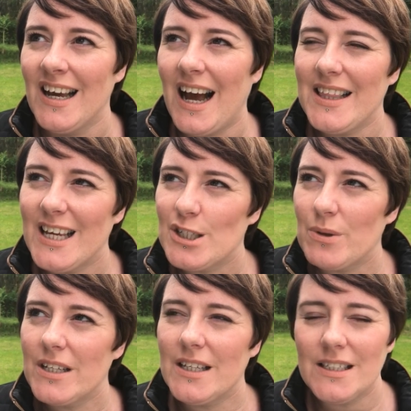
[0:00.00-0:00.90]
I think it's
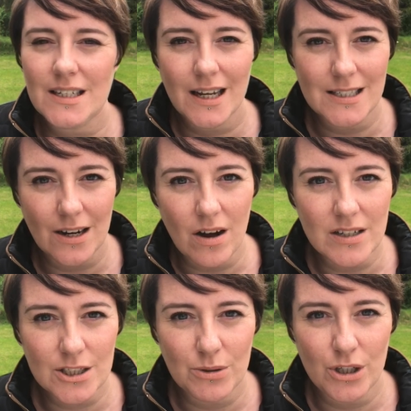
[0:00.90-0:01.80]
one of the things that gets
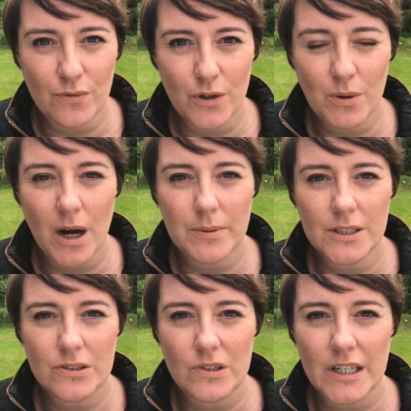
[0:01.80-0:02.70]
lost when you view
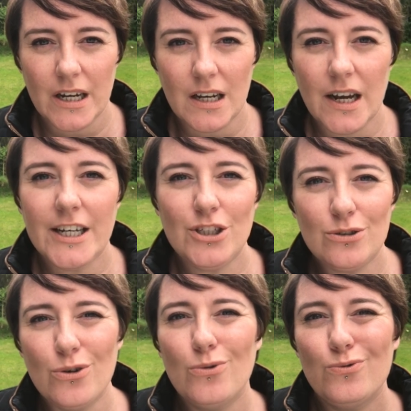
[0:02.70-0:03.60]
properties only online. You
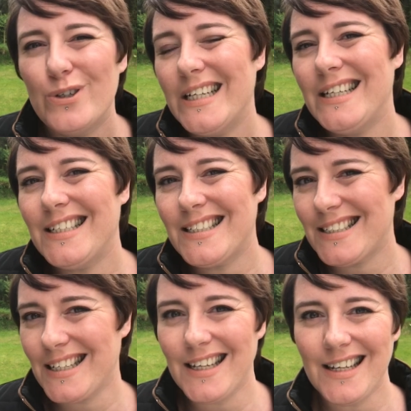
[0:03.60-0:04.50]
don't really
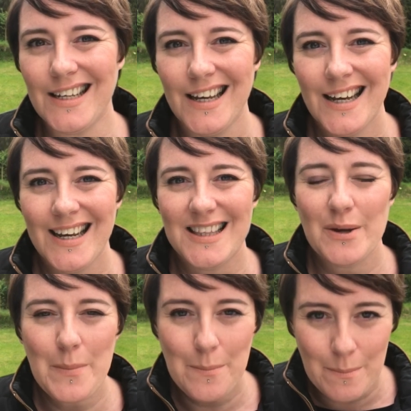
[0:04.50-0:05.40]
see
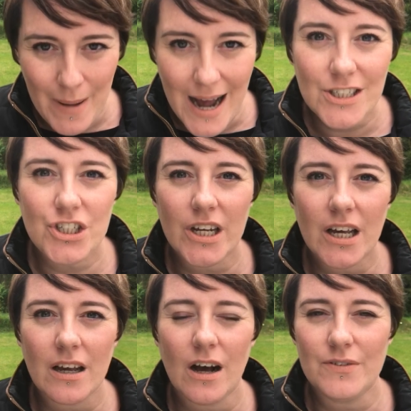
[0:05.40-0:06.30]
the
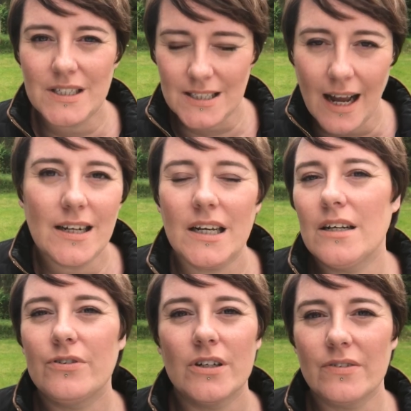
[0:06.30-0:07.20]
magic of standing
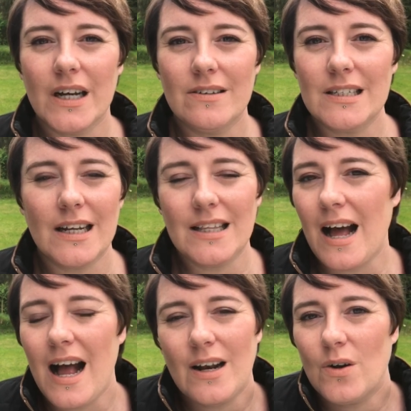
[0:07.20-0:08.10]
in front of a house like
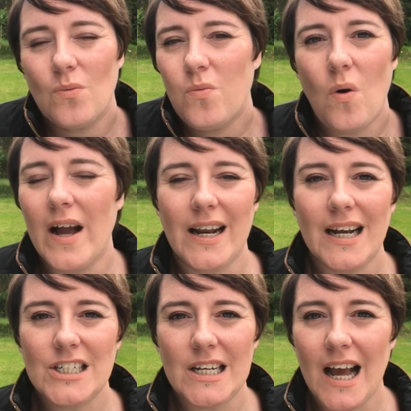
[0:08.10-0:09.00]
that and what it
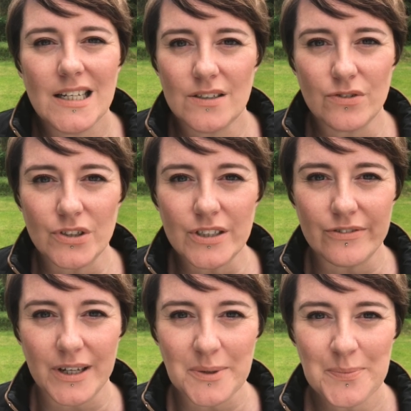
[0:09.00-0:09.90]
actually has in front of
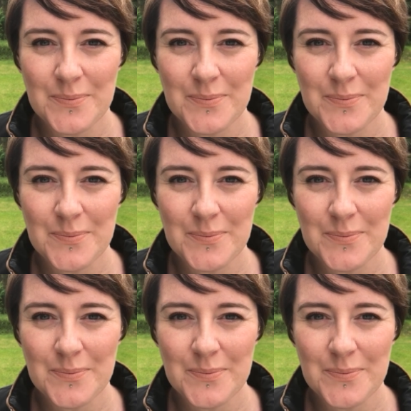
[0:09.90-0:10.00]
you.